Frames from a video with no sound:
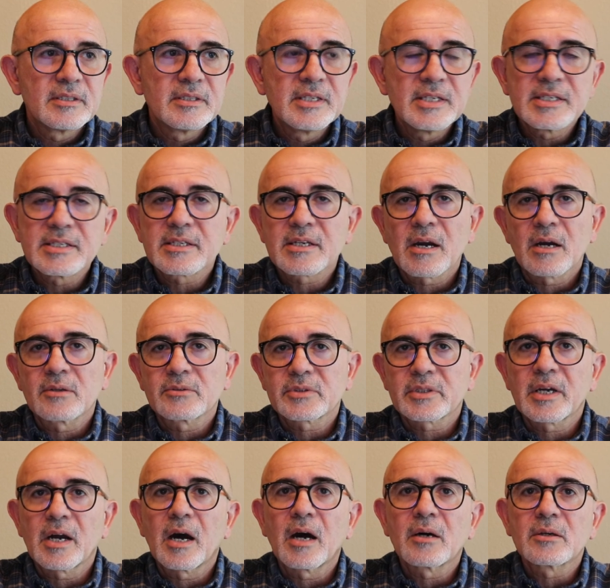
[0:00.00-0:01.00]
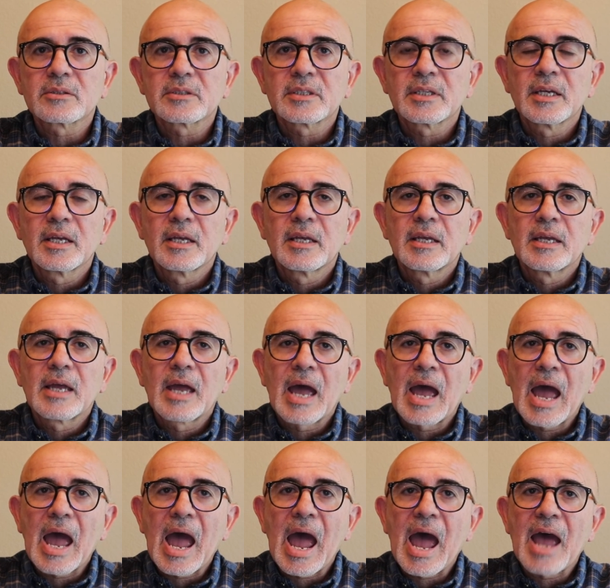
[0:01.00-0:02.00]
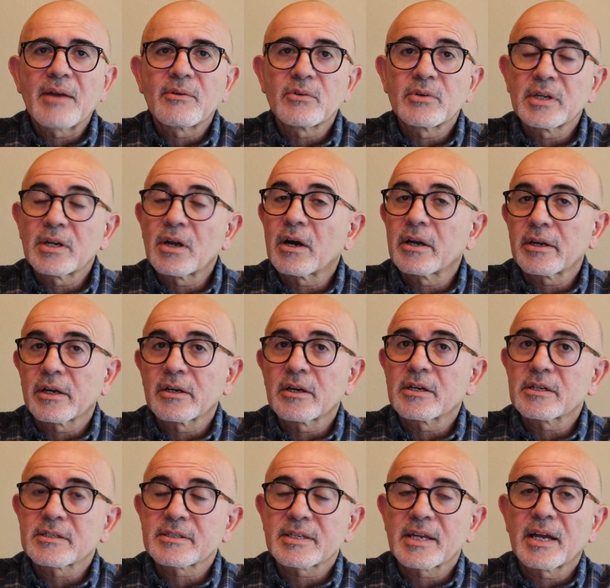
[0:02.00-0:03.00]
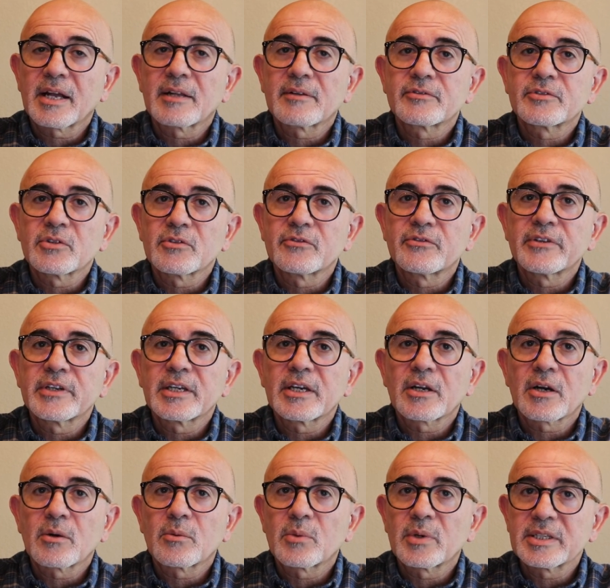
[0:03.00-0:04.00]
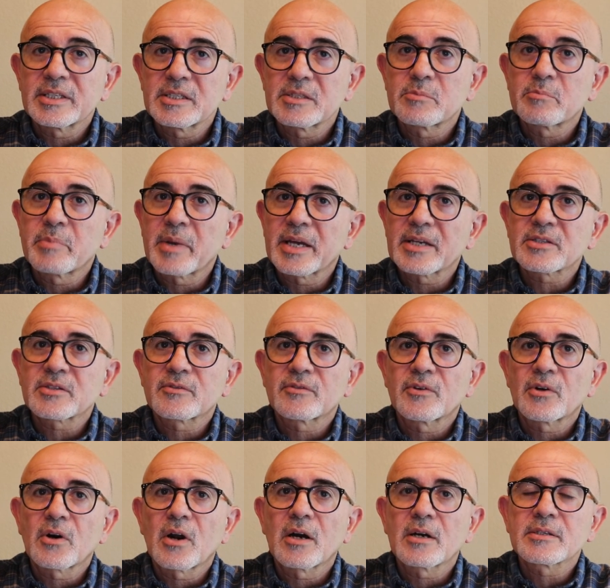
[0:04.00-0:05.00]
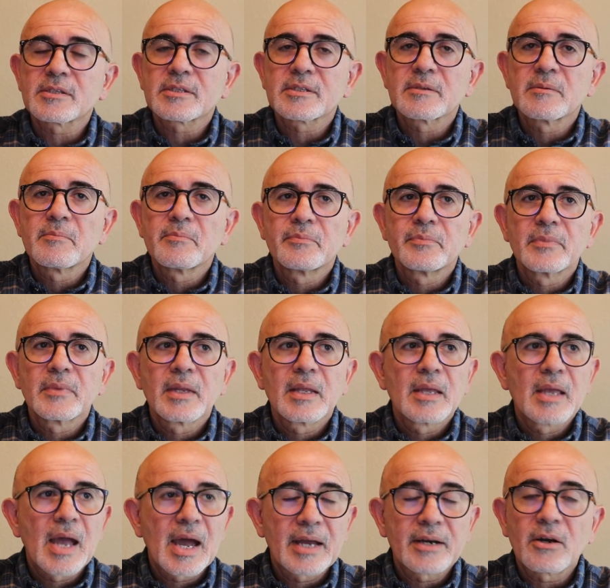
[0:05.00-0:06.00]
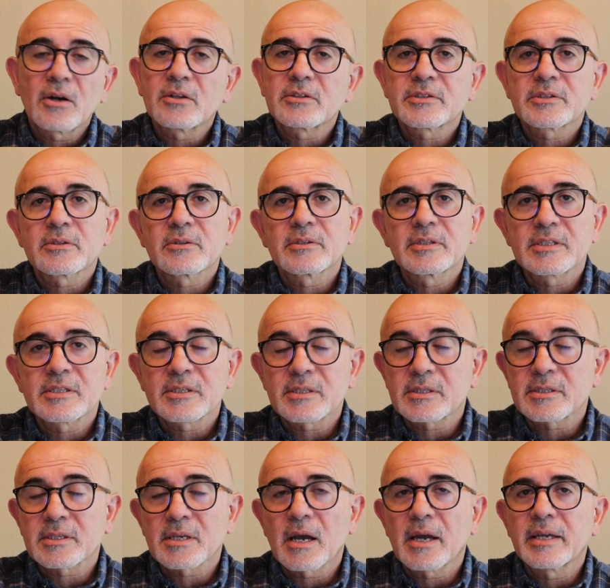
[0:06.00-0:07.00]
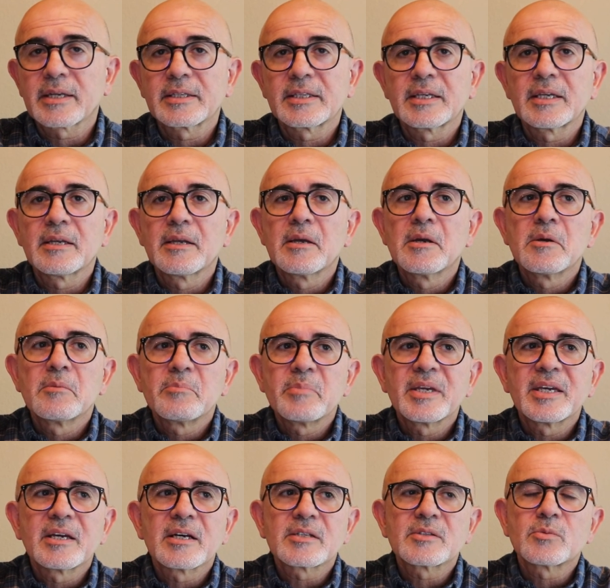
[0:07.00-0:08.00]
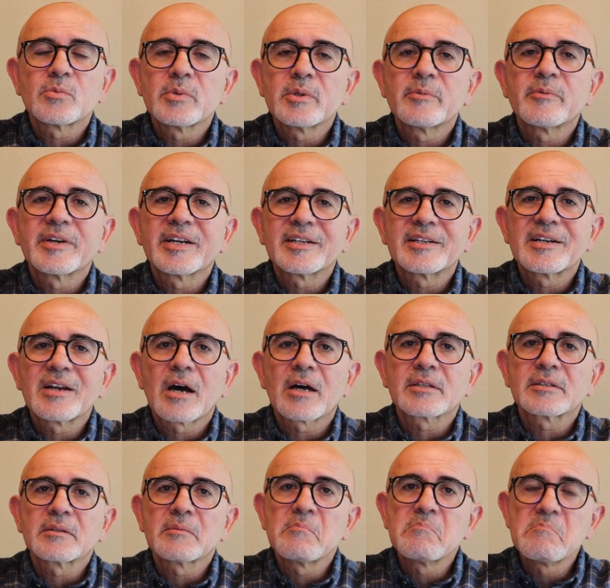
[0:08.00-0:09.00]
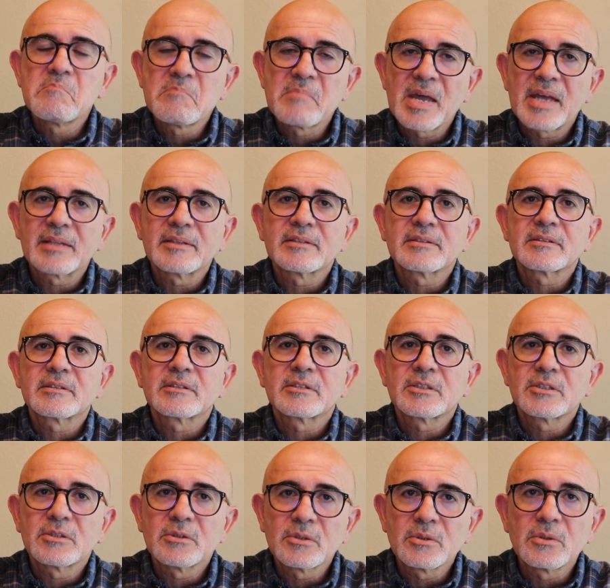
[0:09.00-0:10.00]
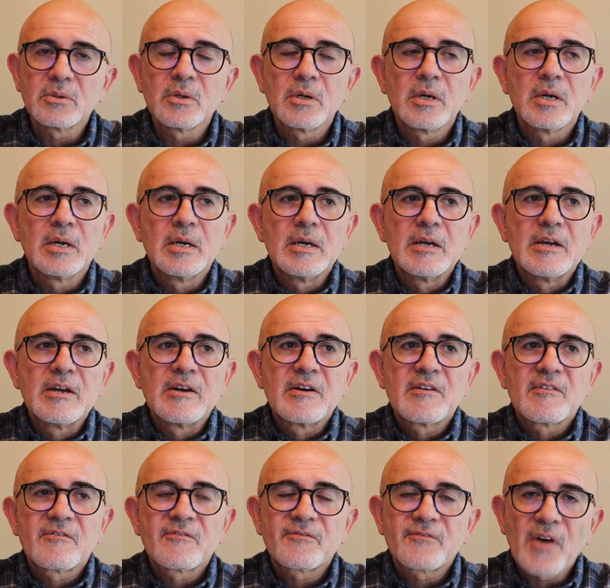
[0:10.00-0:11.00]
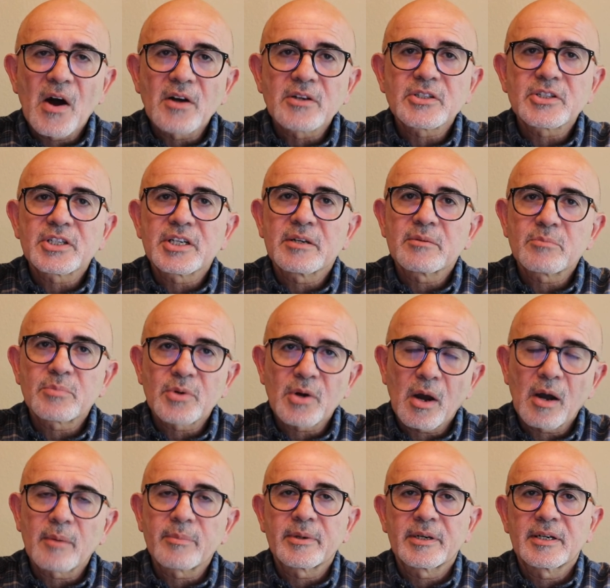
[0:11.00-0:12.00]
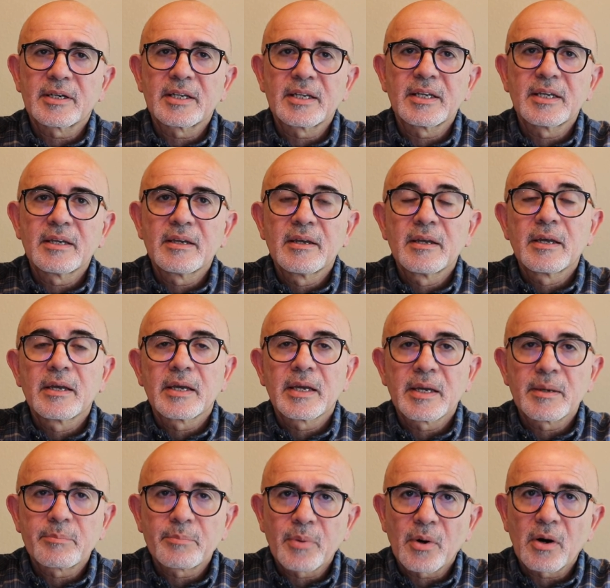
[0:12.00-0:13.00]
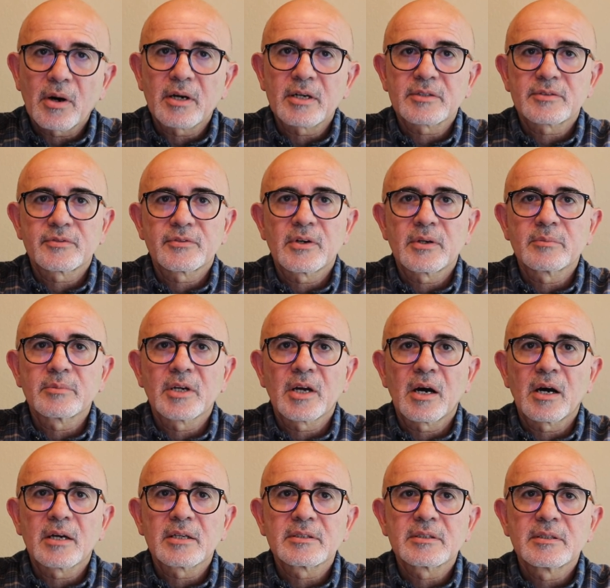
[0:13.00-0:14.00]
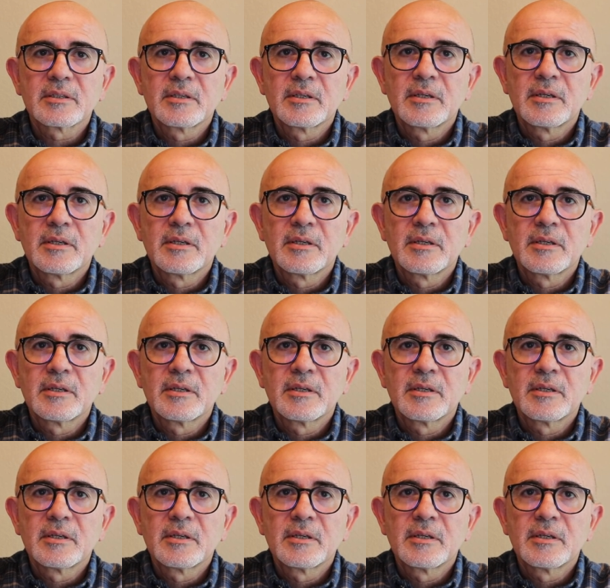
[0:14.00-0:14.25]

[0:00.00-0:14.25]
discount God and rely on ourselves to figure out what is best for us and also the society, because we were not meant to function properly apart from God.